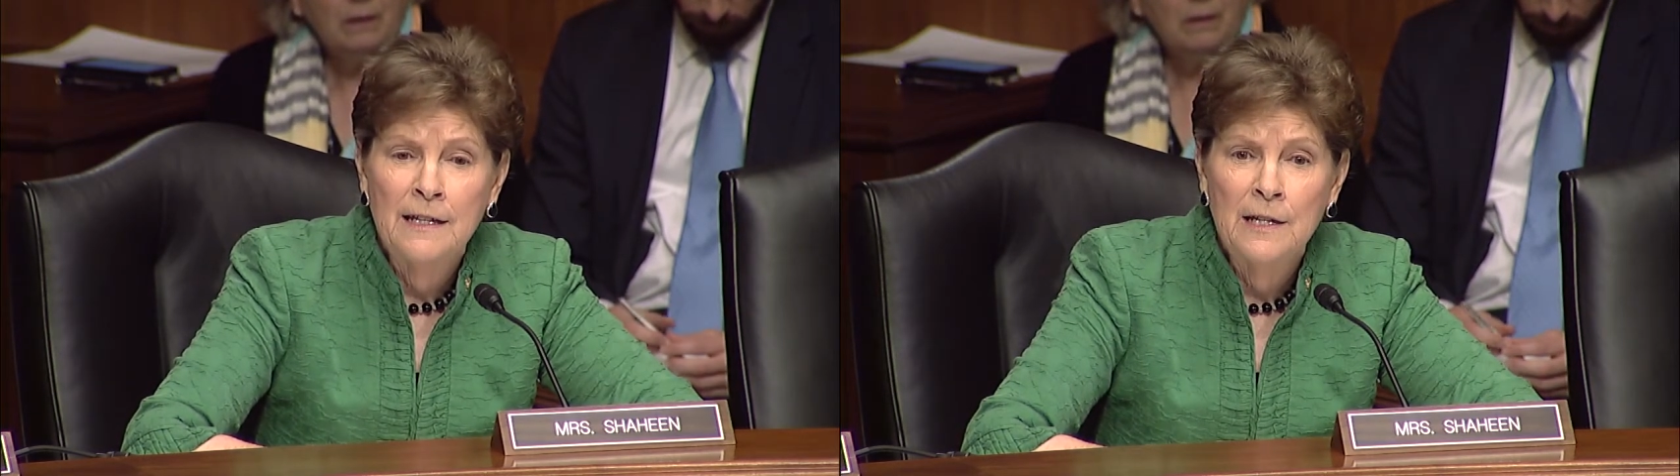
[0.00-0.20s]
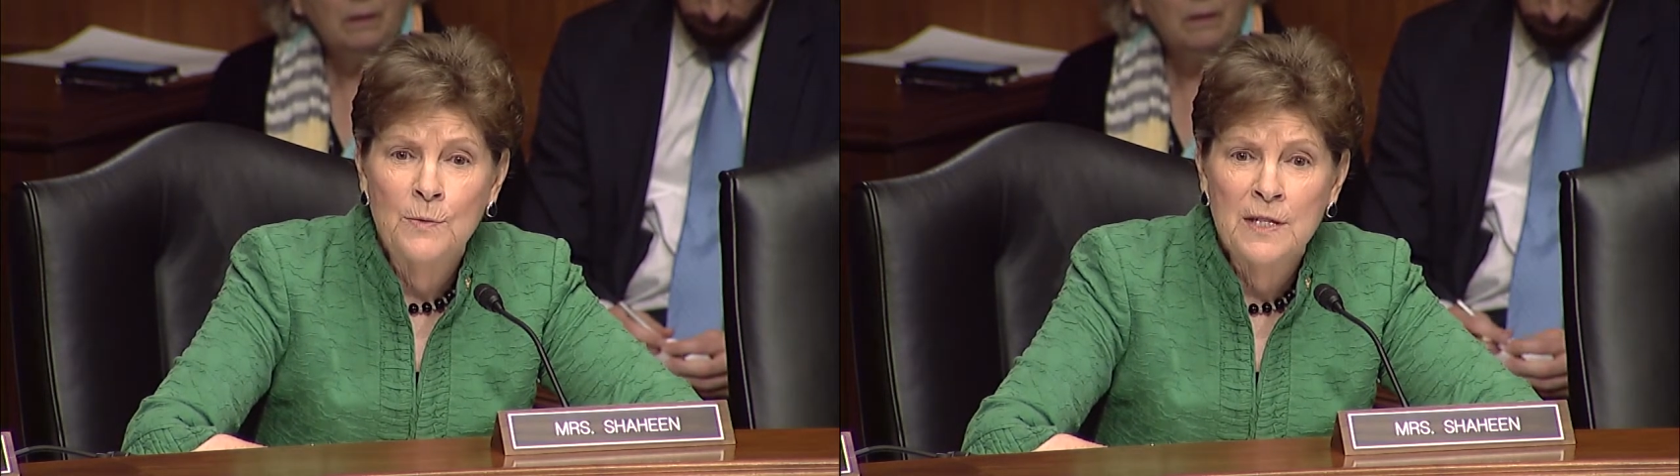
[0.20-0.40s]

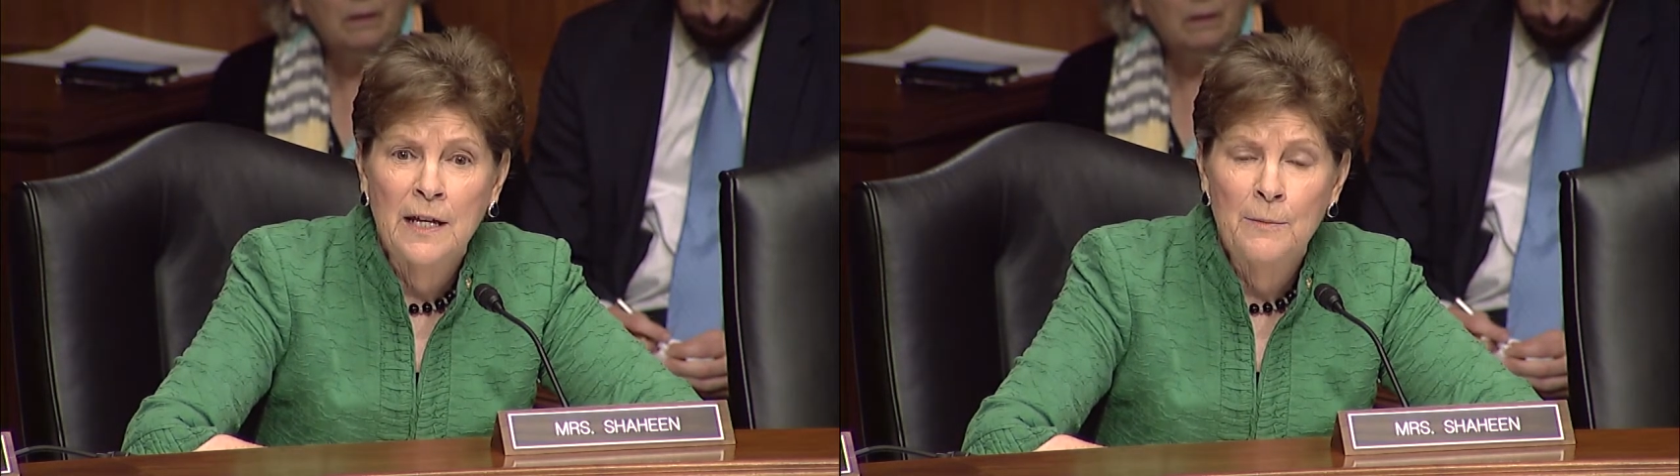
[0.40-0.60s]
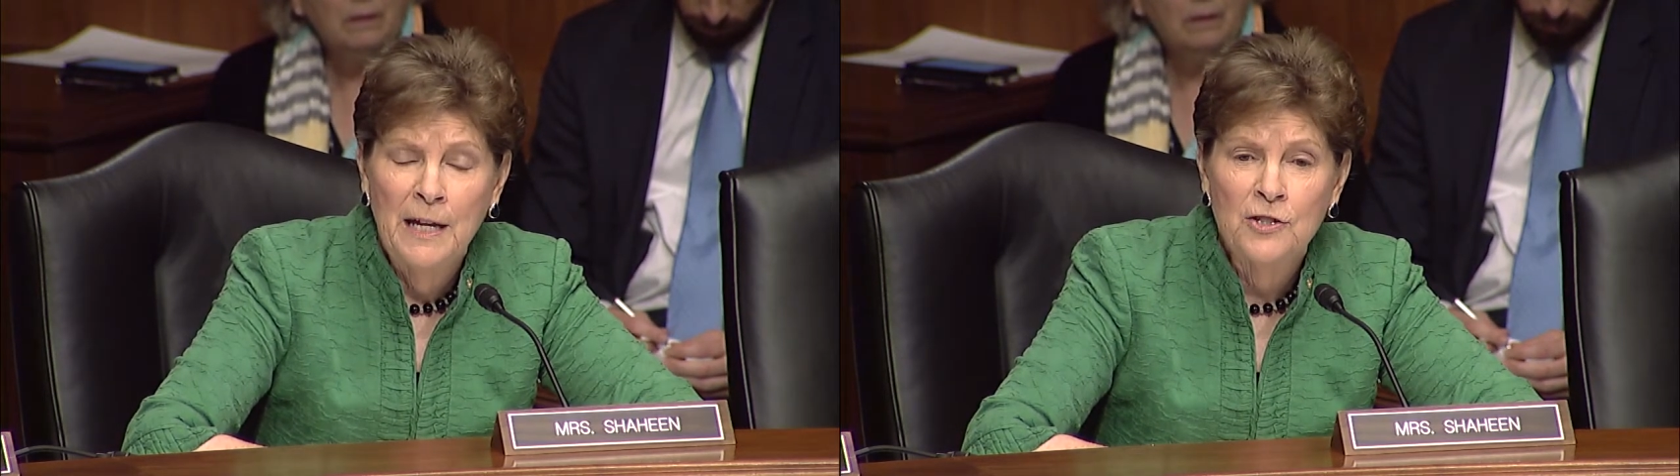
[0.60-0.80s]
that he was
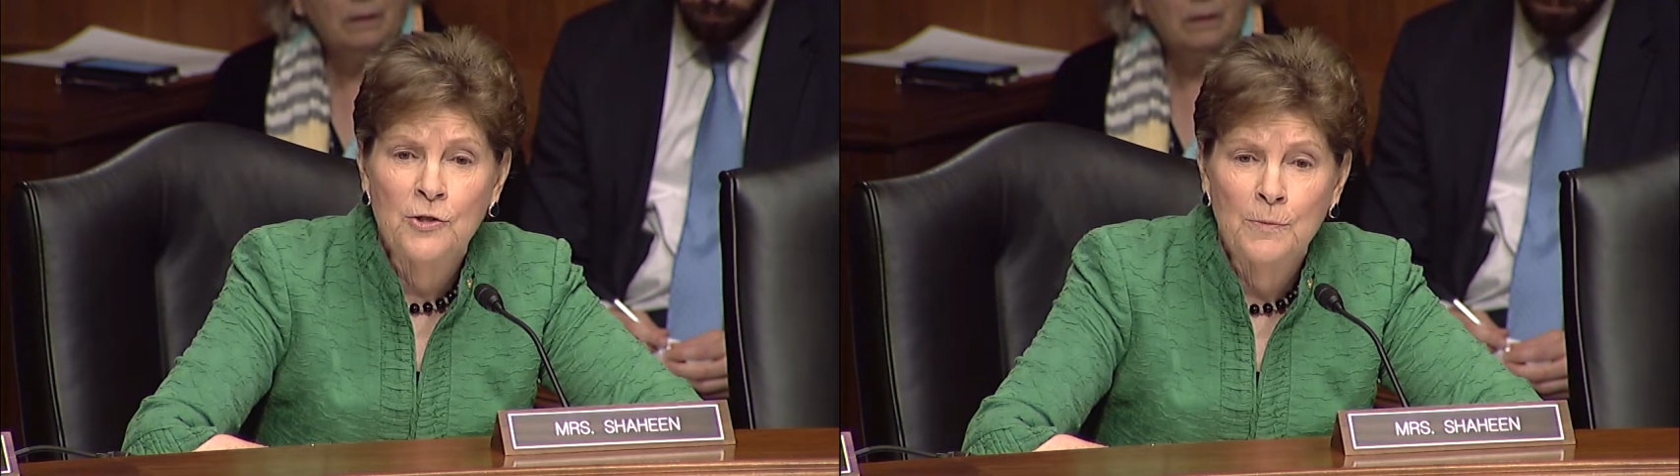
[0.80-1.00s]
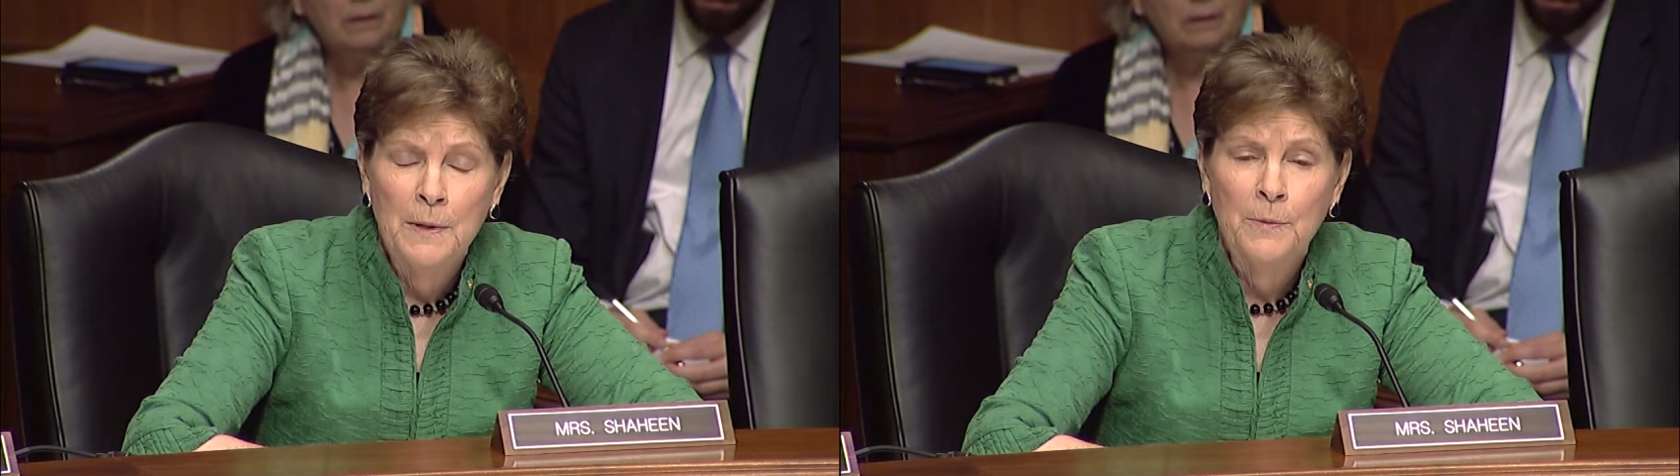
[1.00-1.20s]
going to make
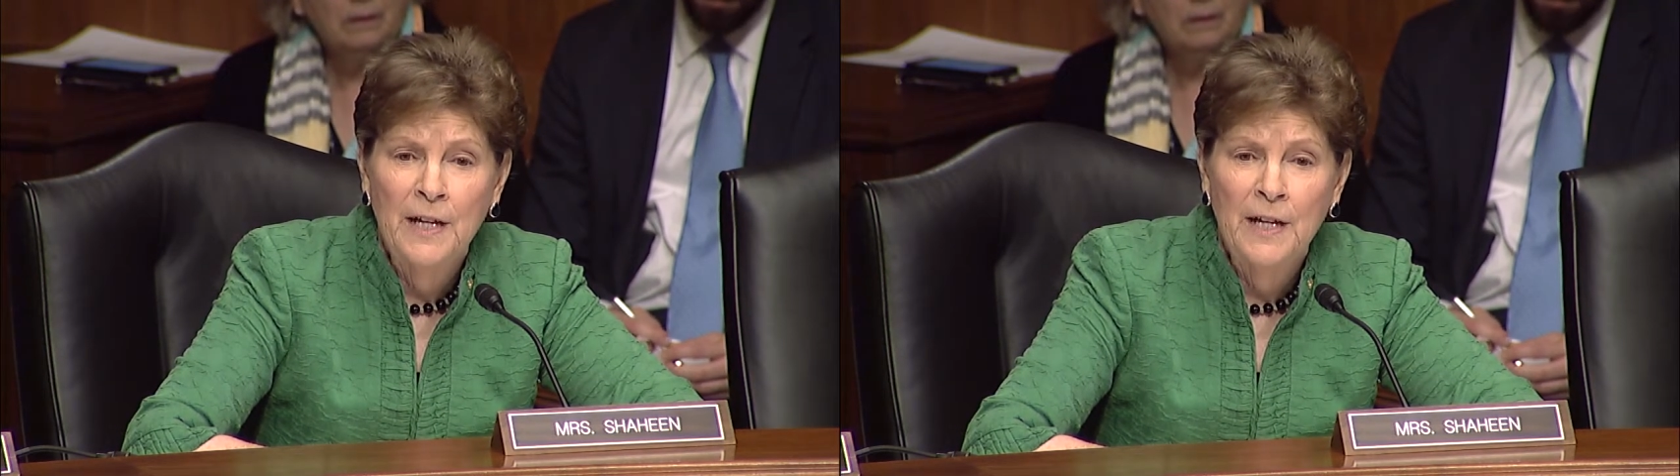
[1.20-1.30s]
sure people